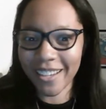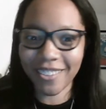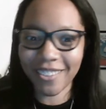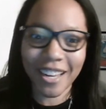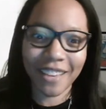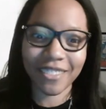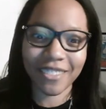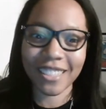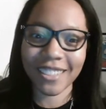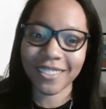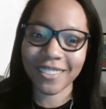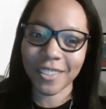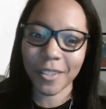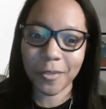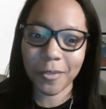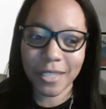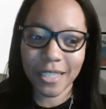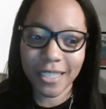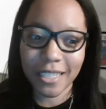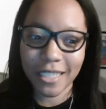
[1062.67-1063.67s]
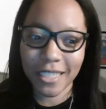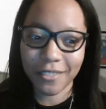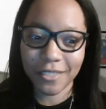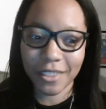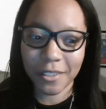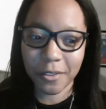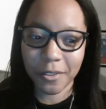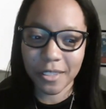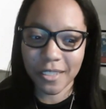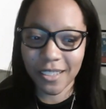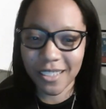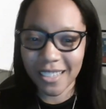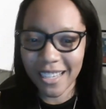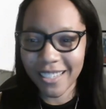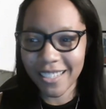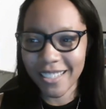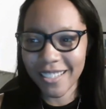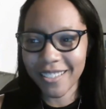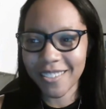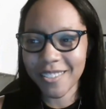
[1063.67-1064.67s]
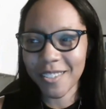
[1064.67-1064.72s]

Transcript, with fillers: and you're having to close it, even though it's a good idea.